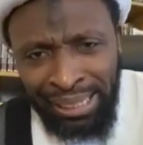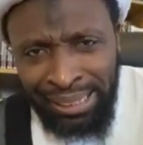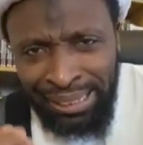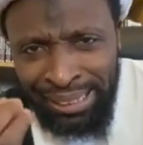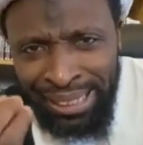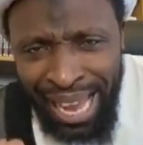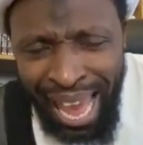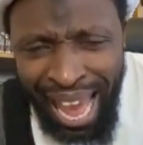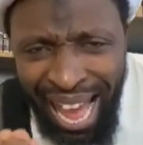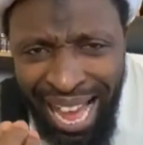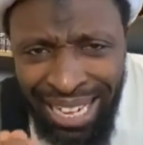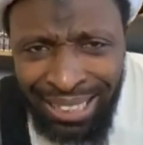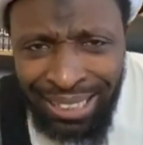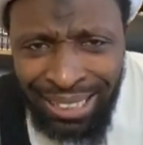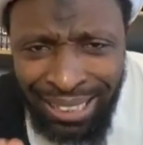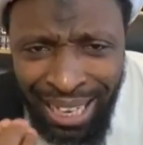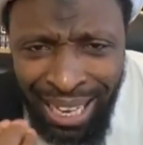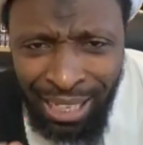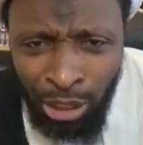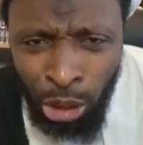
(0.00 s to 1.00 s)
the
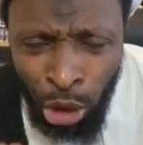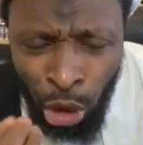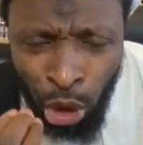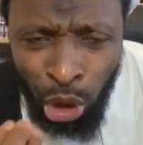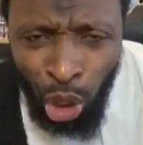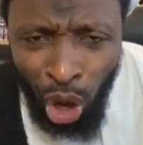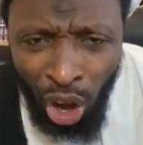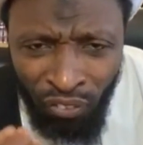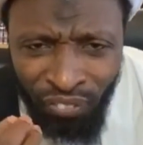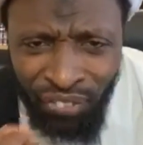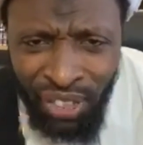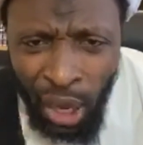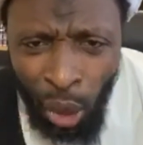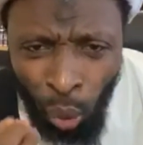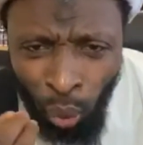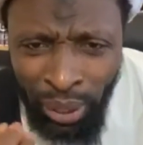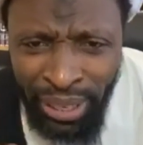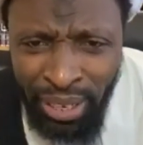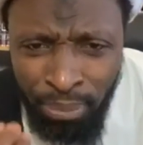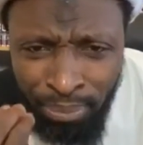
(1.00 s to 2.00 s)
essence of the
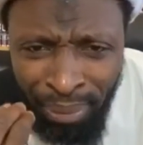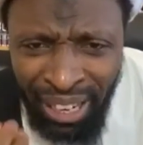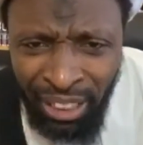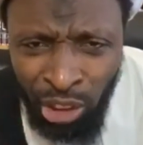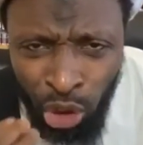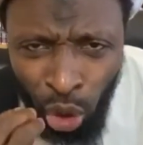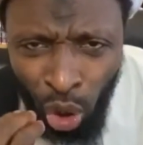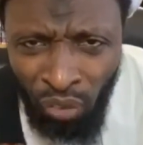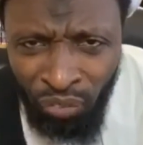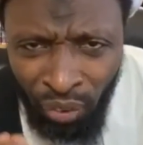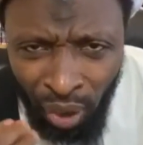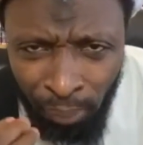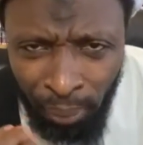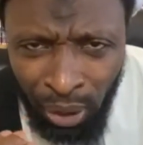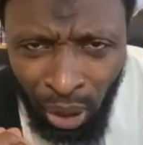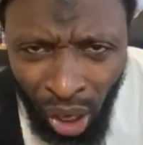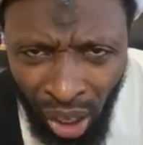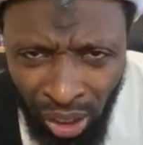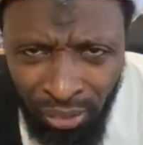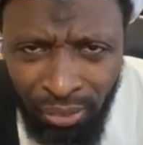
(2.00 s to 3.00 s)
holy month of
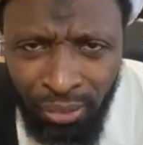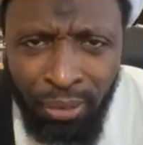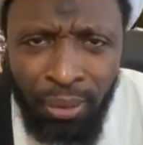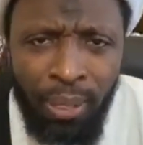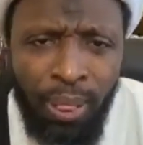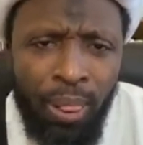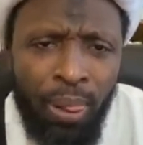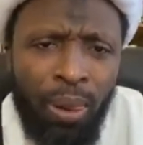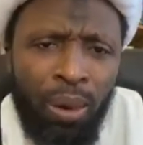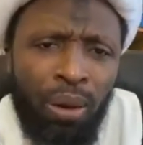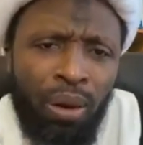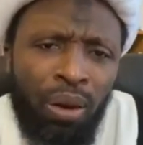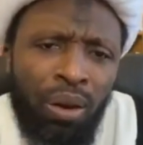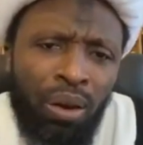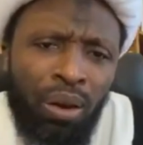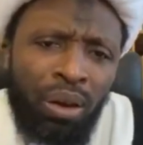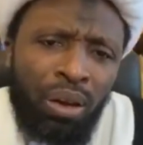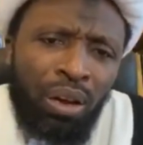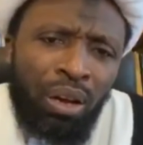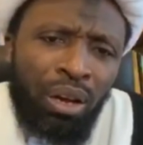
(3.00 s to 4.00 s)
Ramadan,
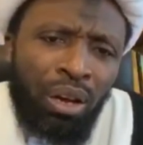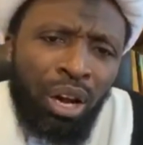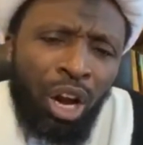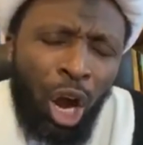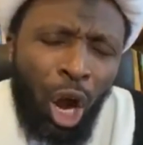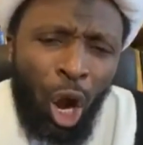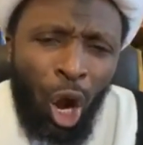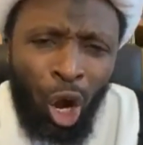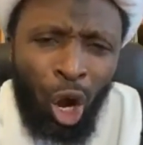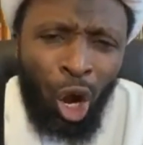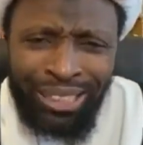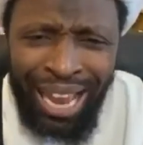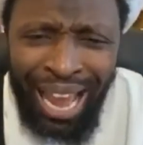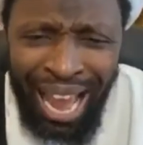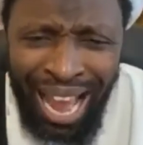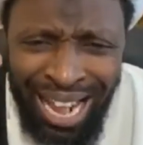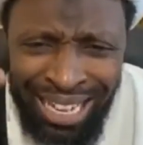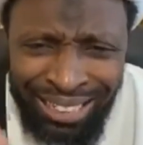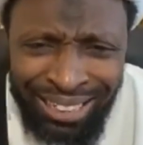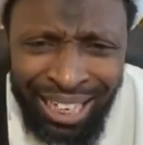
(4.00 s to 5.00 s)
or the
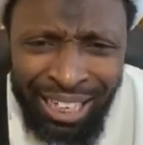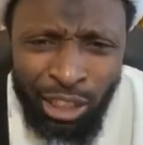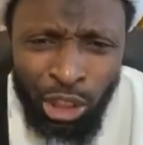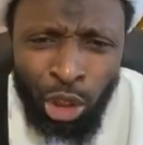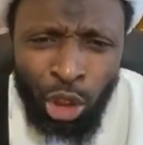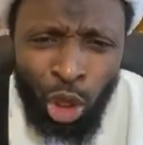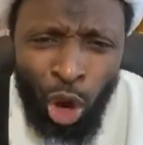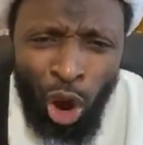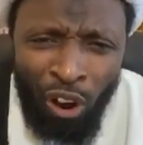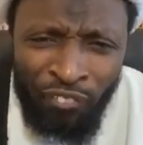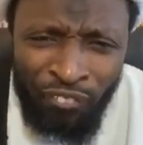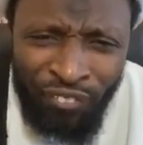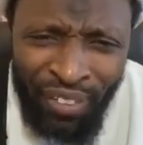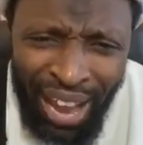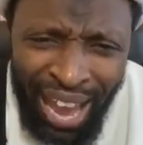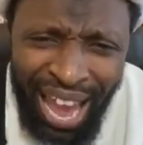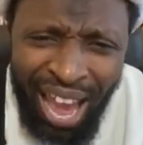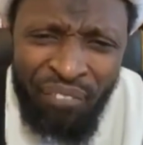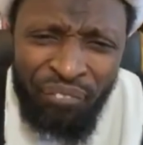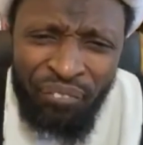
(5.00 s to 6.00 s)
essence of
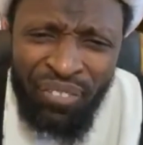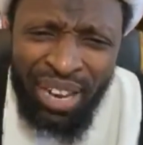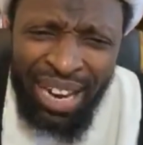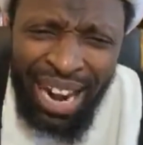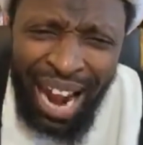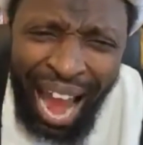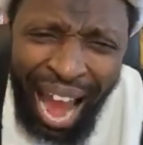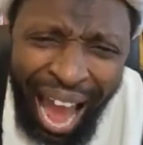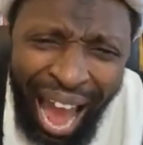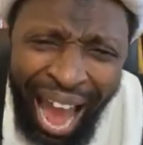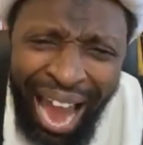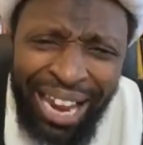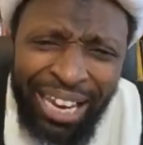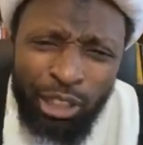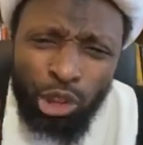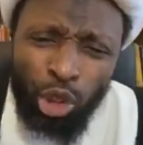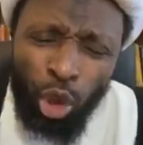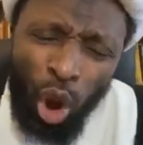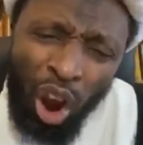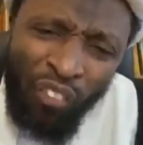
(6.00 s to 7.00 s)
every act
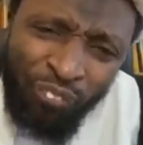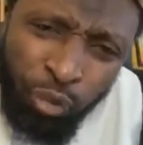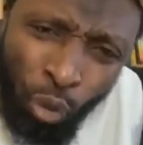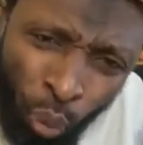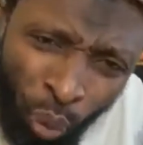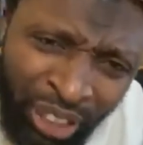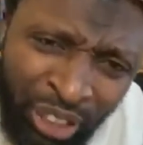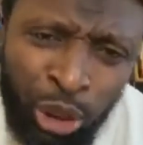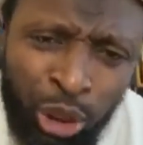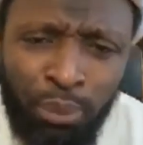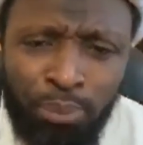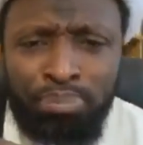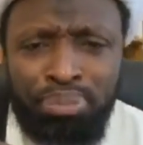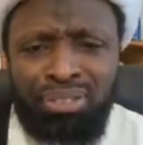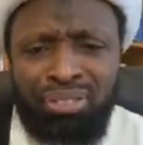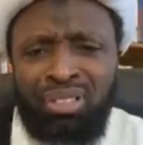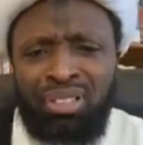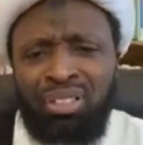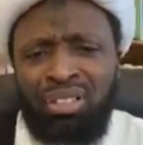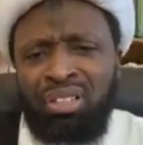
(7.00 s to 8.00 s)
of worship,
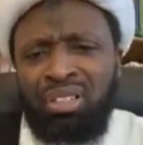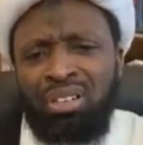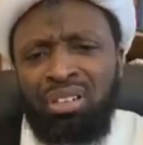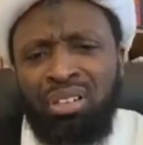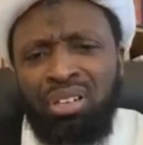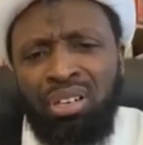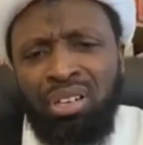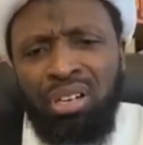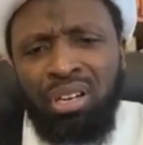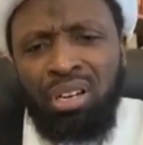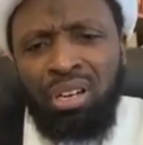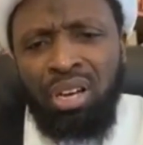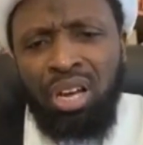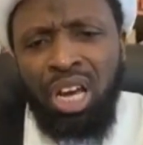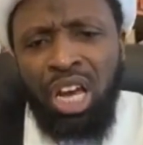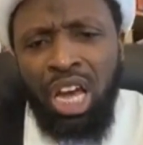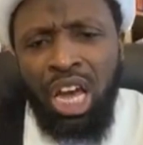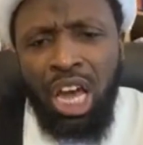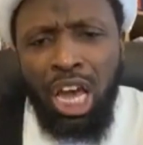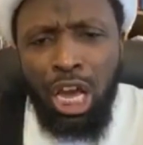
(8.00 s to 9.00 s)

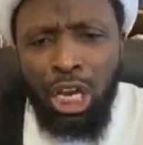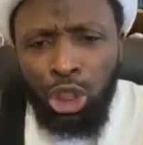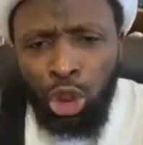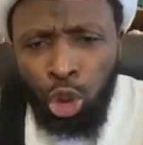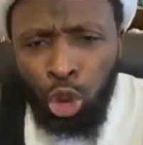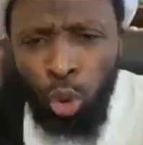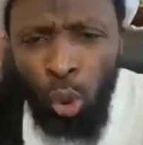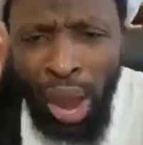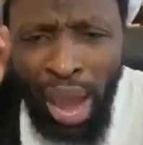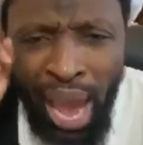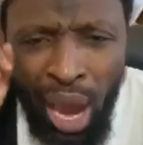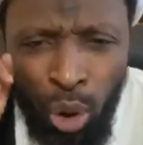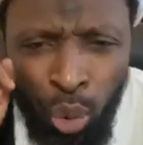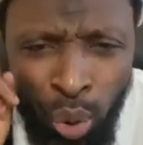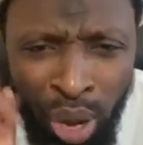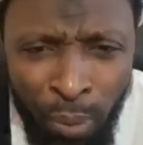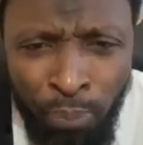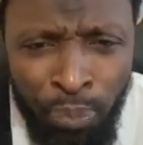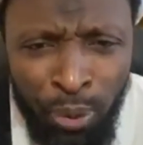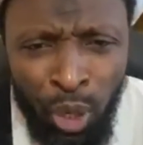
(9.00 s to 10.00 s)
is to
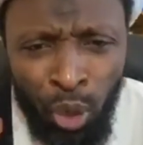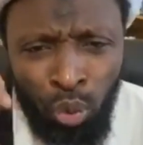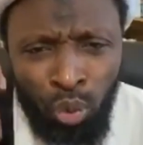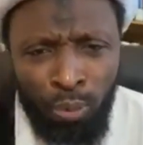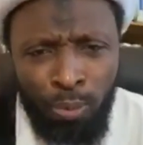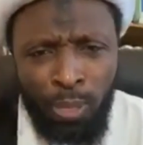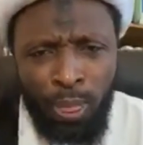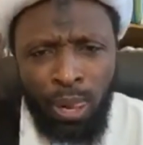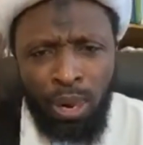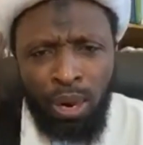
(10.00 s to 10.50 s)
equip you